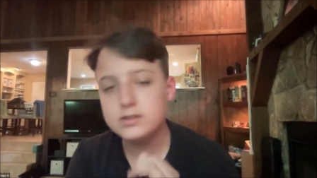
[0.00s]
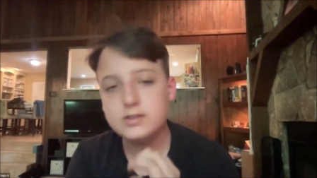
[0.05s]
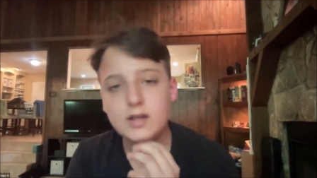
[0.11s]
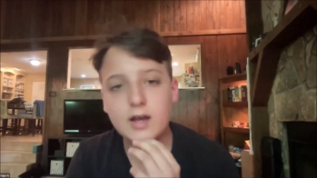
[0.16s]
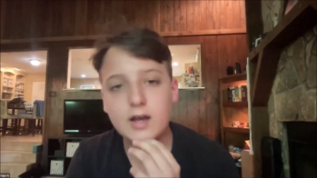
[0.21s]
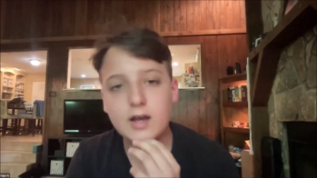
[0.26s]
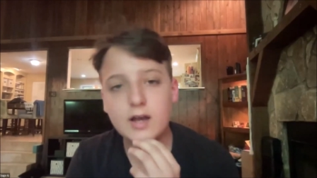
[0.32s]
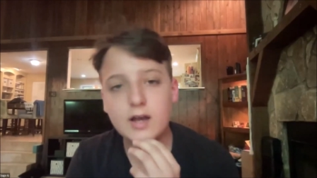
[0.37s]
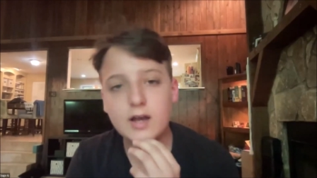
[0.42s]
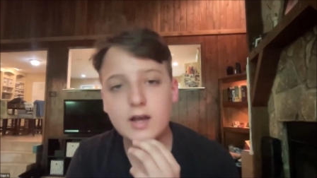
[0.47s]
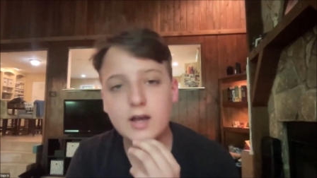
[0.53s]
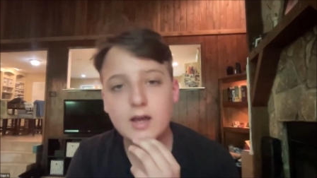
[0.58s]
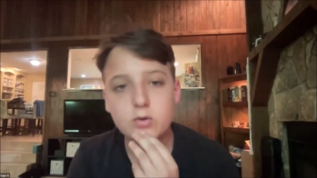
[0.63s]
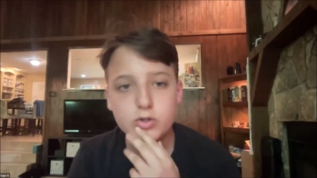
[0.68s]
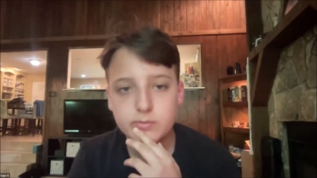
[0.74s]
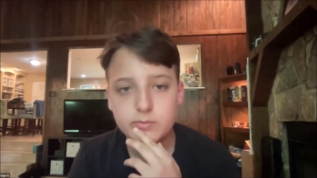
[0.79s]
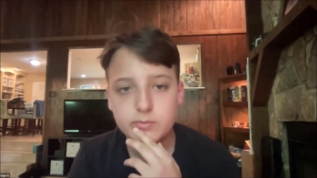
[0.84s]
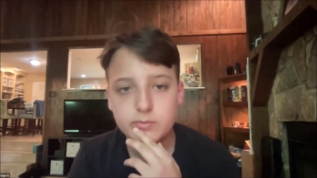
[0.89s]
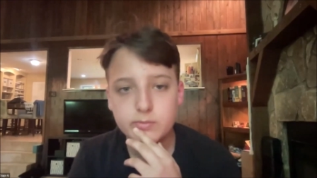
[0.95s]
One
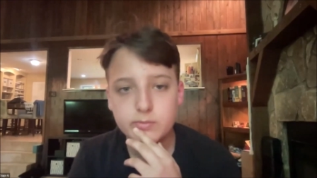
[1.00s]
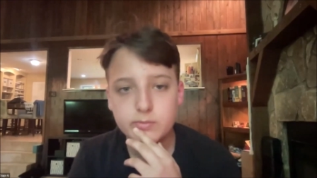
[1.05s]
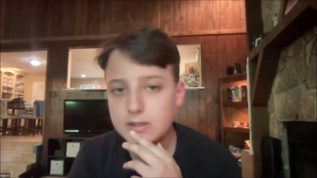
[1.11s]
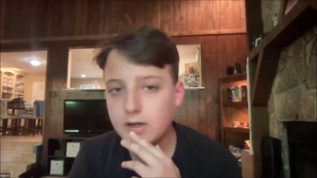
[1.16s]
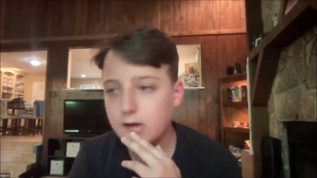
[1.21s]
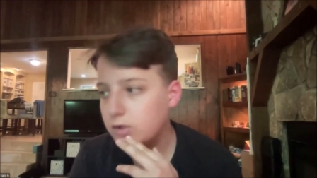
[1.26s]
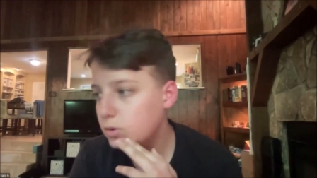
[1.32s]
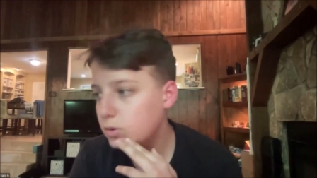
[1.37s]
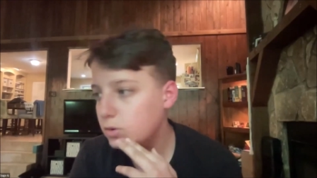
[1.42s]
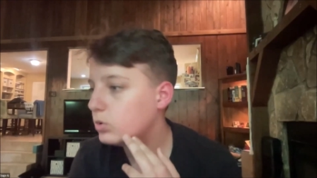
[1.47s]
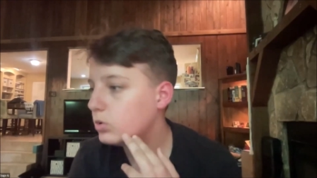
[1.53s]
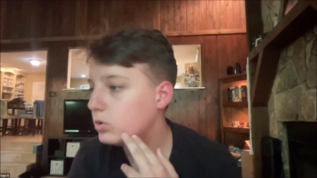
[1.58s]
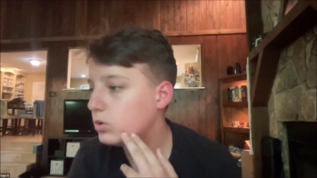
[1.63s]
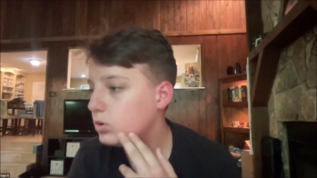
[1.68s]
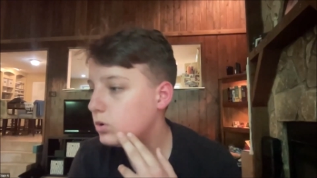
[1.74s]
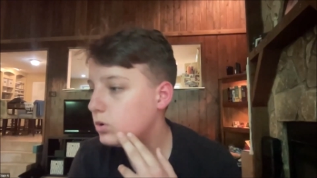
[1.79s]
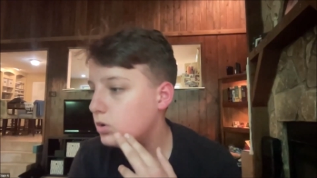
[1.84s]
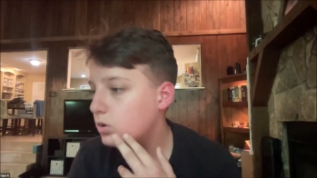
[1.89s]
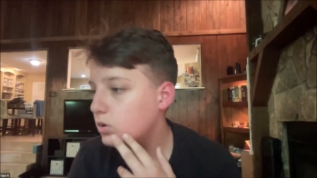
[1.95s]
side worshiped the God
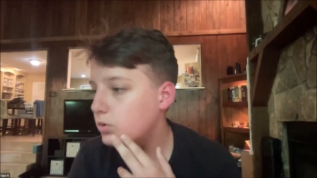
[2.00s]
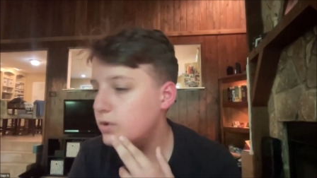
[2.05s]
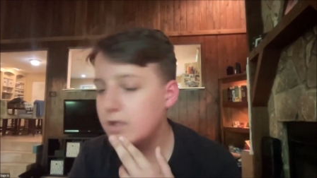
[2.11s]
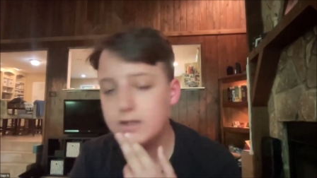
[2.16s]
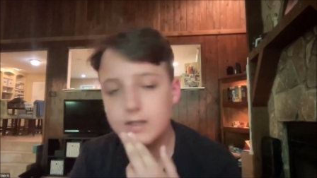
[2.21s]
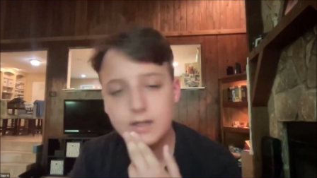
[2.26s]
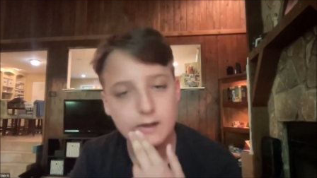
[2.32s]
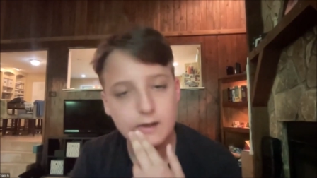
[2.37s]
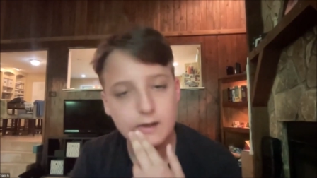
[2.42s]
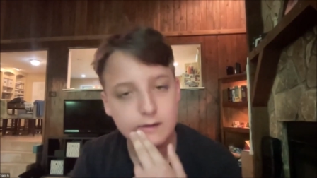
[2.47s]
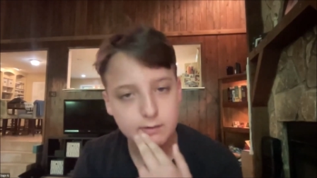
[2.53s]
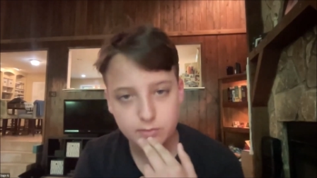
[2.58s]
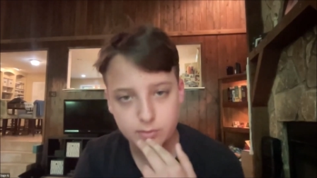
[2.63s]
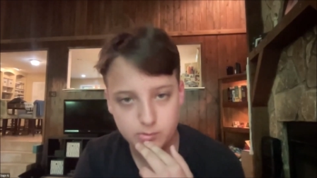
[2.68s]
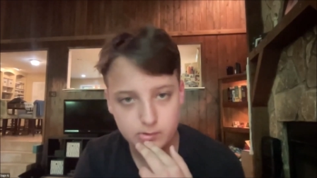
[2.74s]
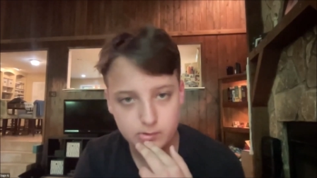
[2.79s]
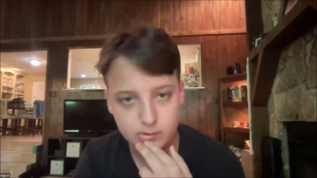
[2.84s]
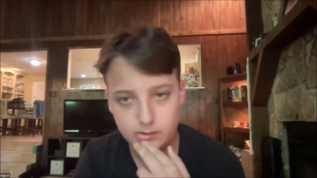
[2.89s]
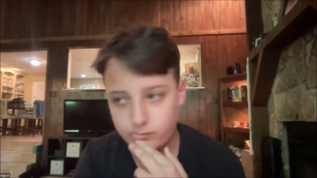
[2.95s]
who did
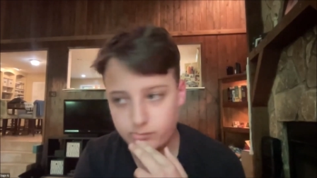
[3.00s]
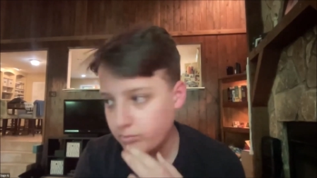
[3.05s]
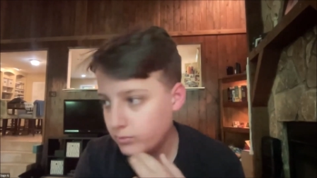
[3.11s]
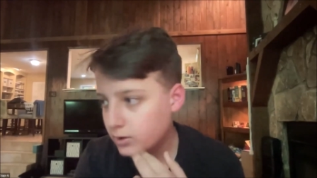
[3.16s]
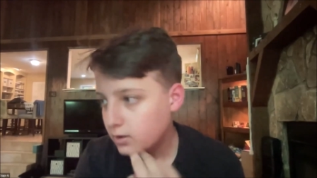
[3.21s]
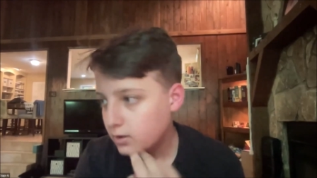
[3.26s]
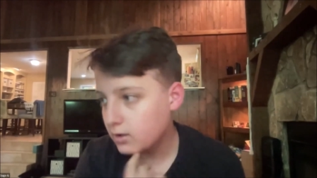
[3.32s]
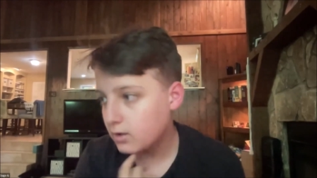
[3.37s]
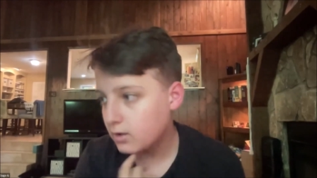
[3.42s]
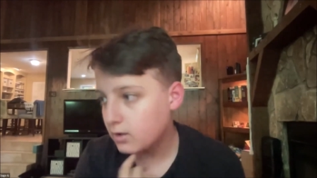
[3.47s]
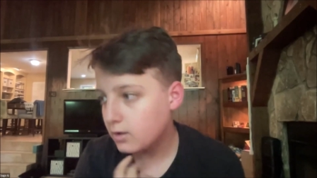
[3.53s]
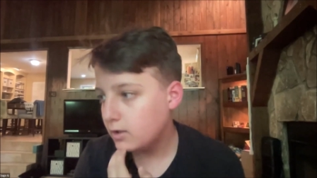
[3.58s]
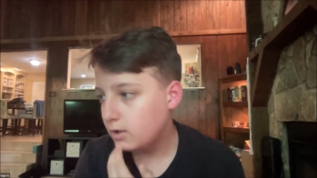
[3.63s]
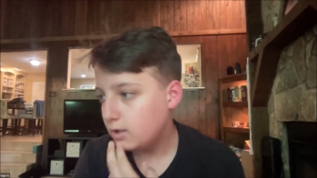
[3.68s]
nothing for them